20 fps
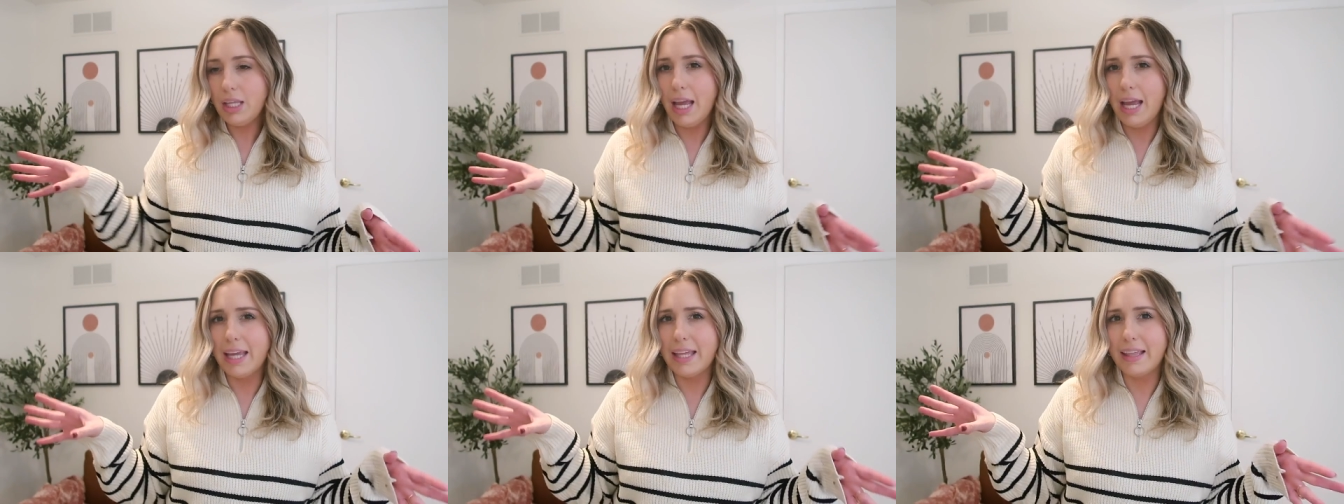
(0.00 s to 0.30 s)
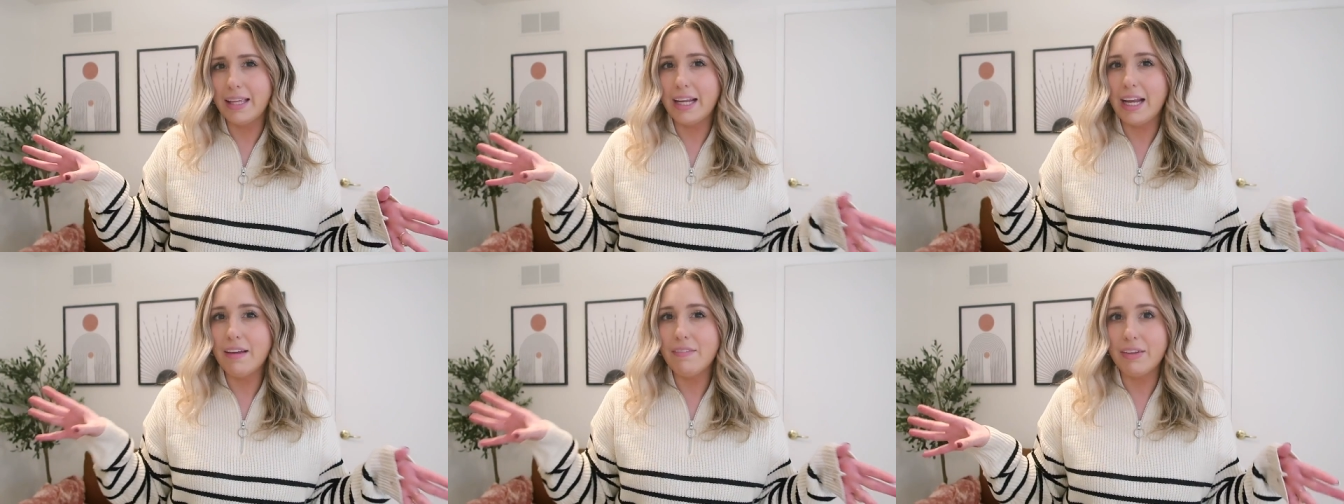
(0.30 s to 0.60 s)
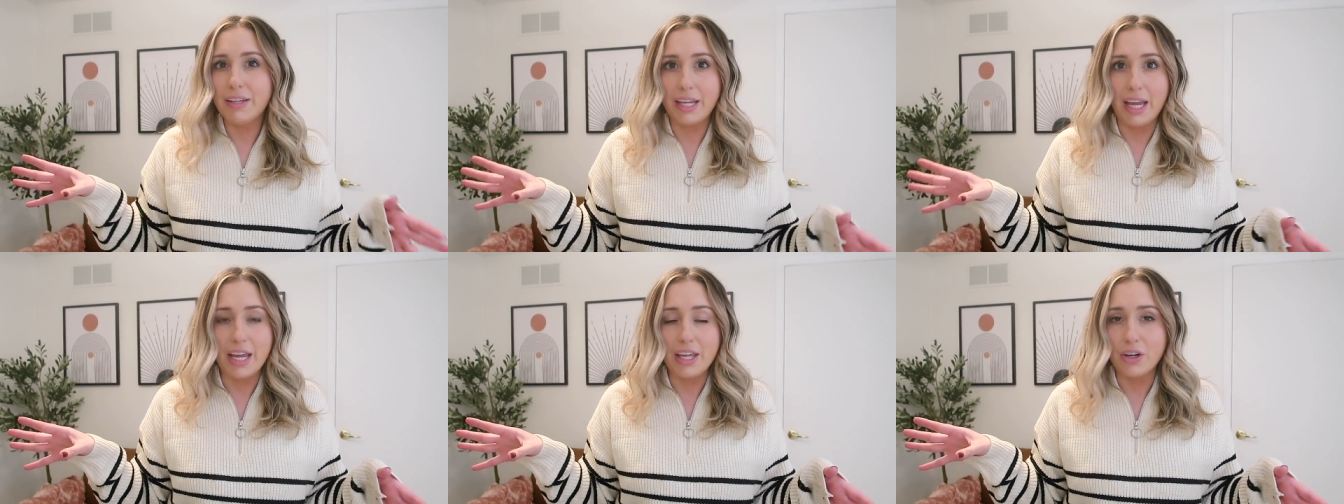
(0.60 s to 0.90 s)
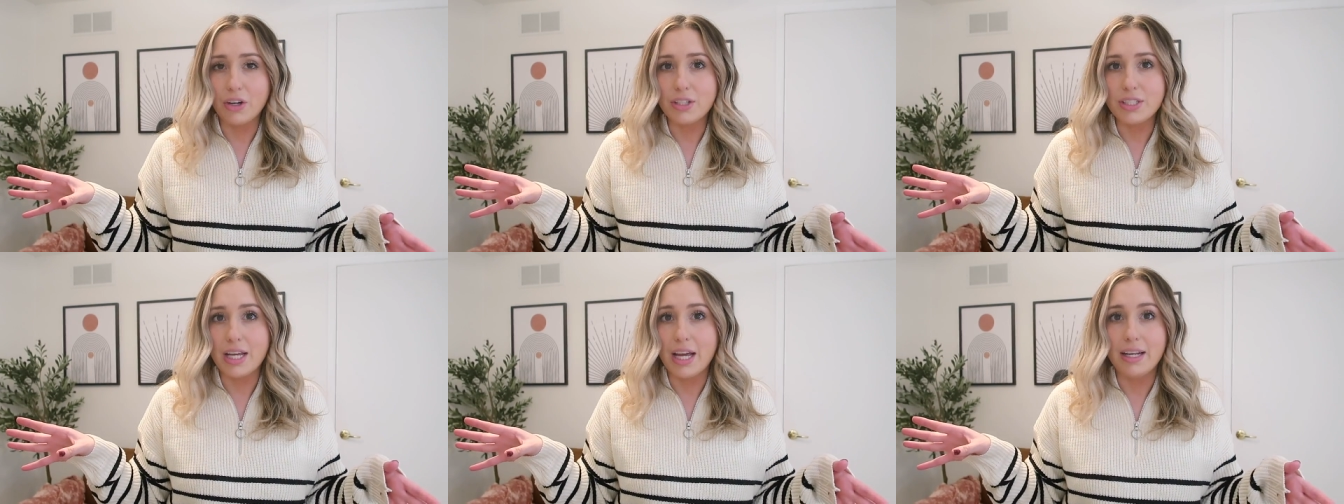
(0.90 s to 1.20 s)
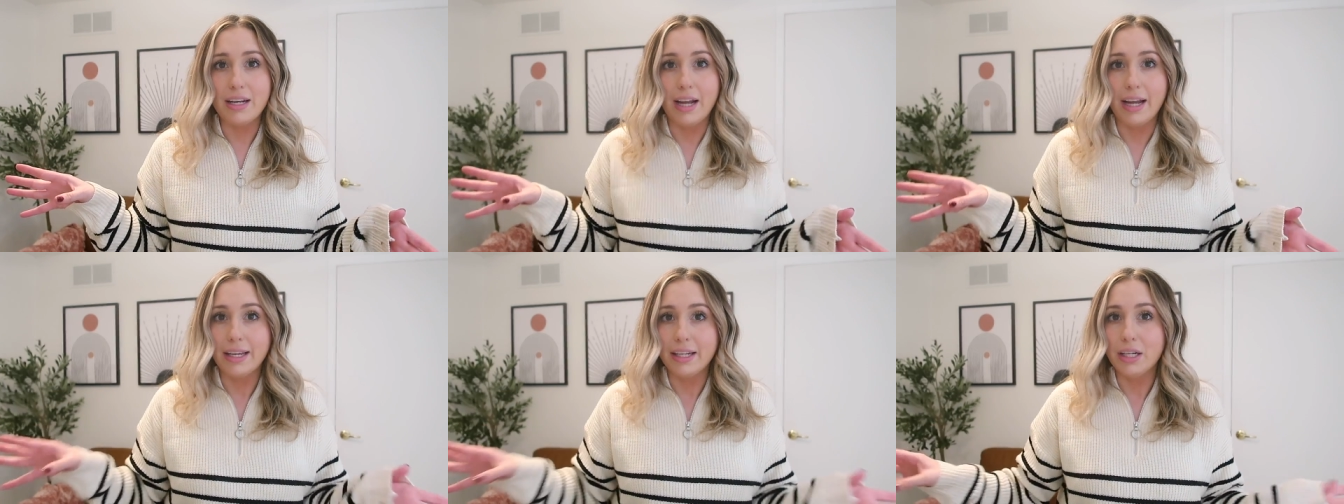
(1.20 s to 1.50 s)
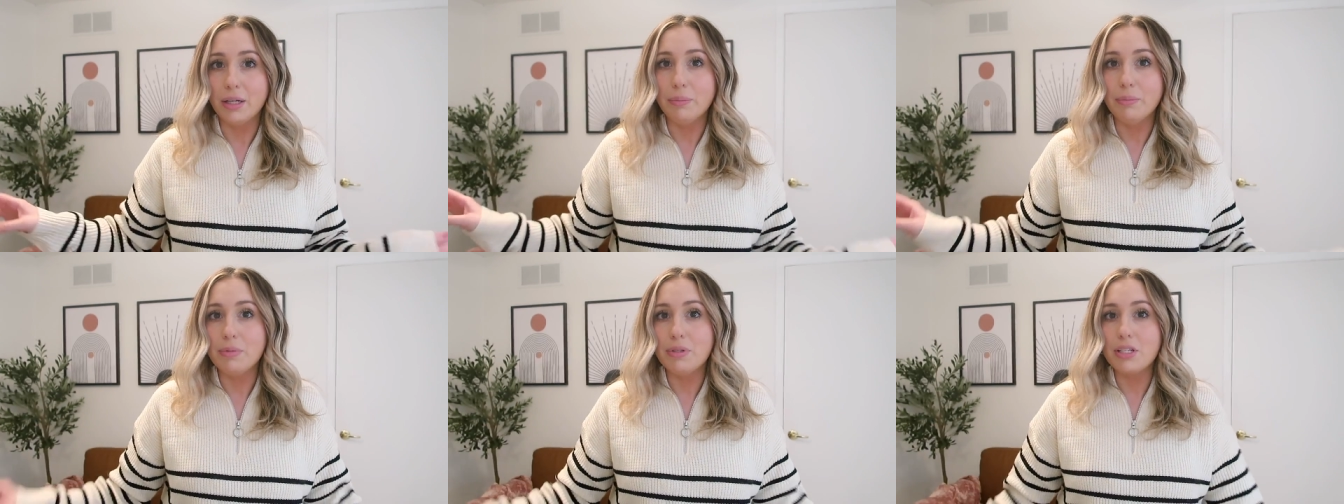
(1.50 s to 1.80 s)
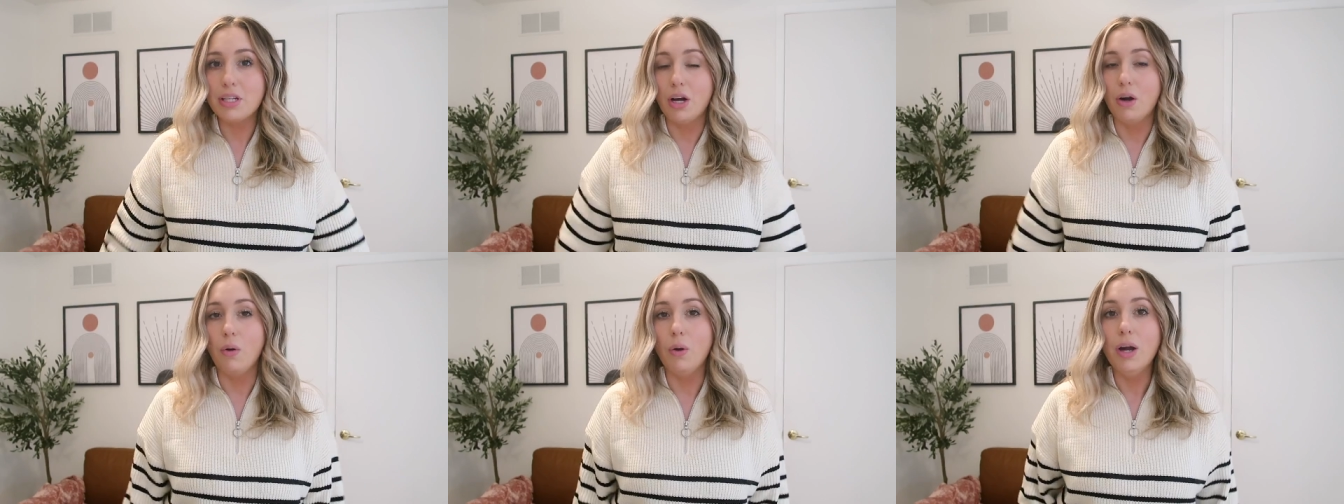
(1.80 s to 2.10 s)
I think I have like eight or 10 items.
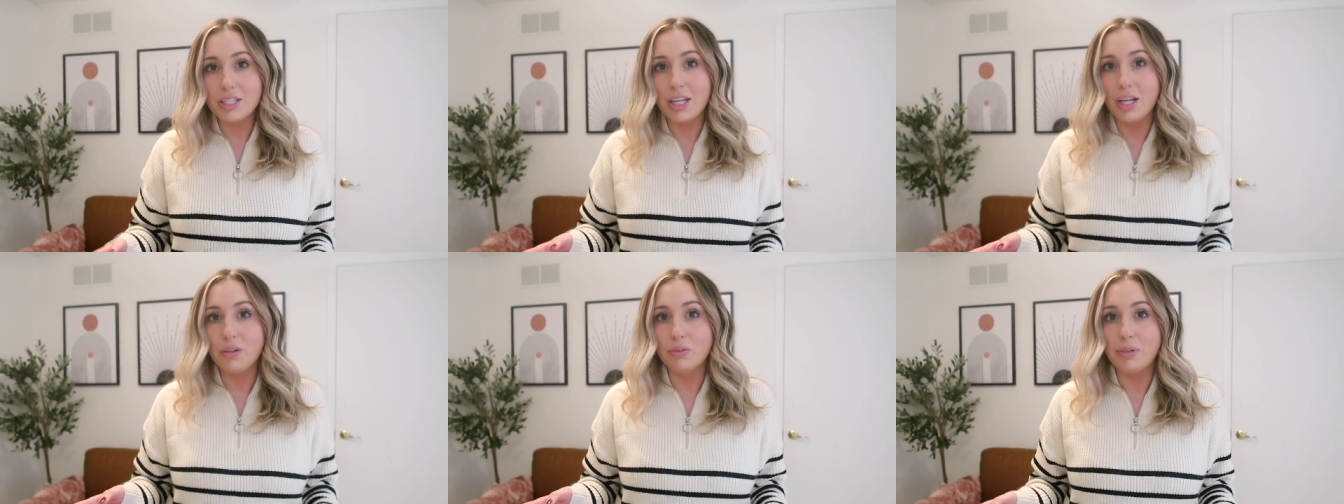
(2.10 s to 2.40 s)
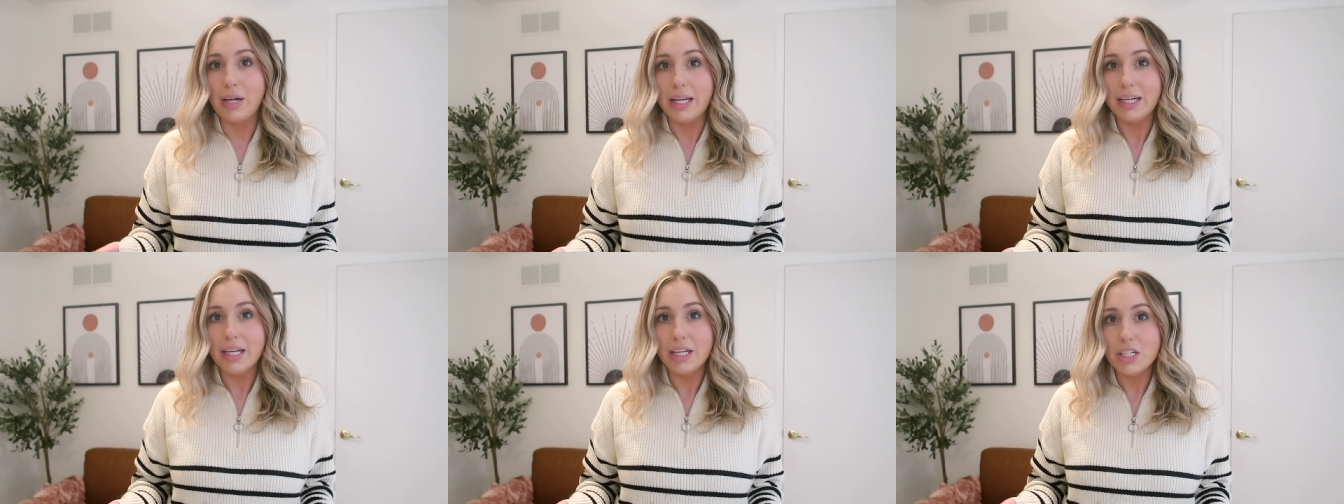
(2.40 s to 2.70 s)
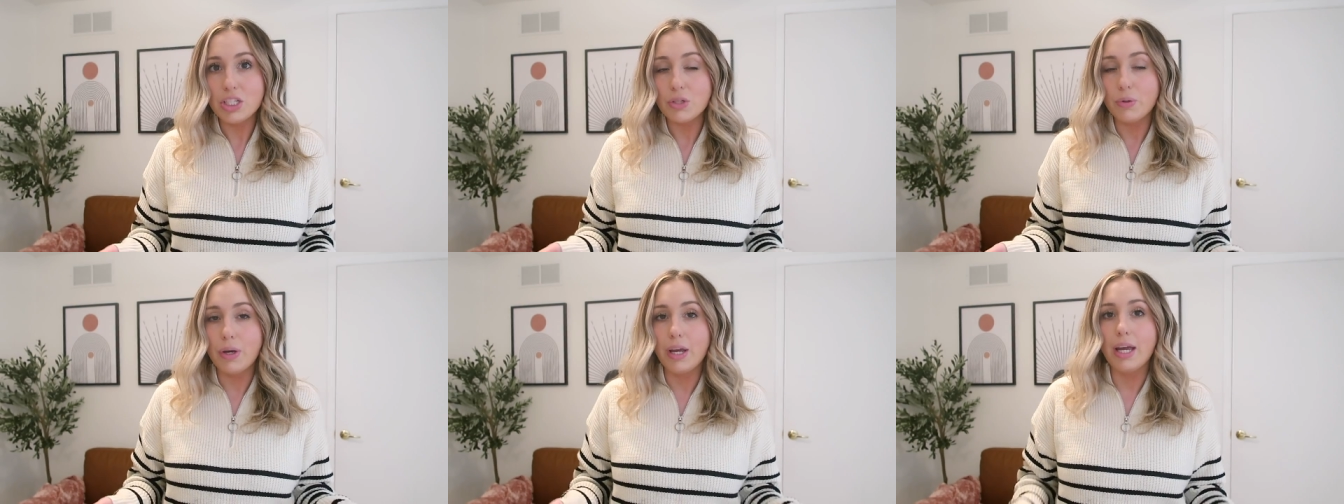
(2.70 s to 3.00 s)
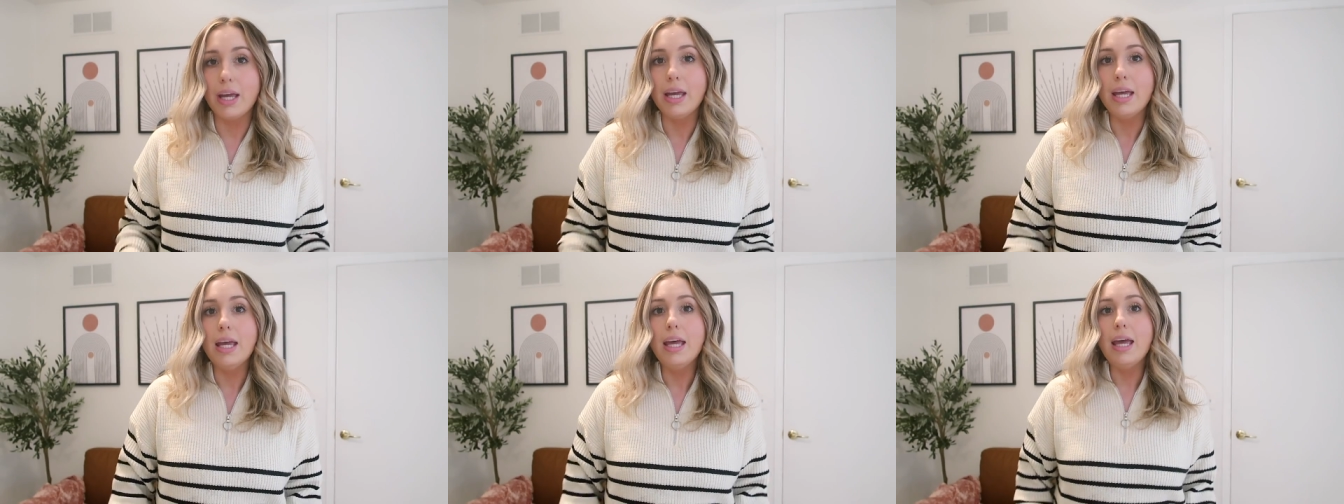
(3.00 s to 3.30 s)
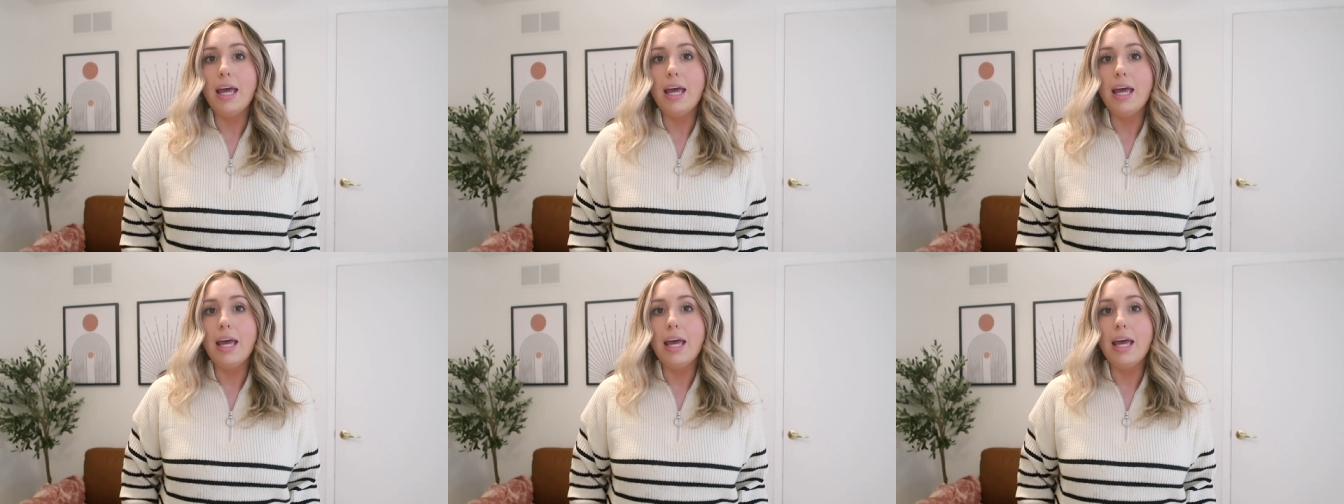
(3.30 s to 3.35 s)
So just get right into it.